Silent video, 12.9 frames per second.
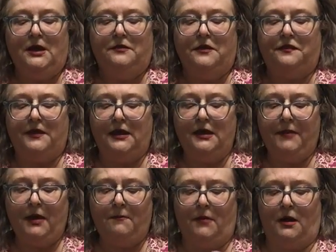The thing
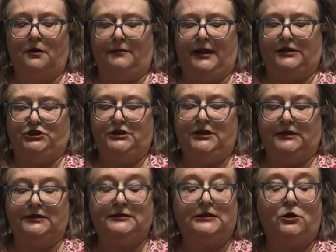about Model Magic,
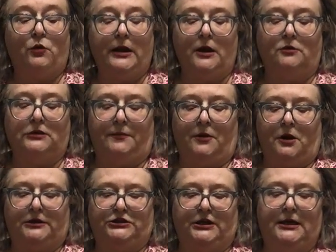it's a Crayola
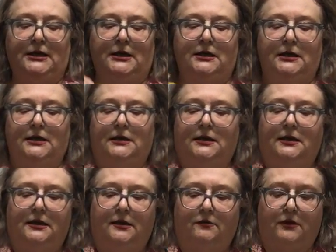product.
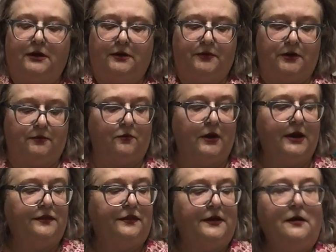I'm going to put them
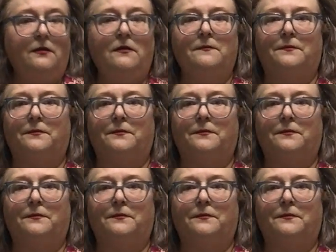right there.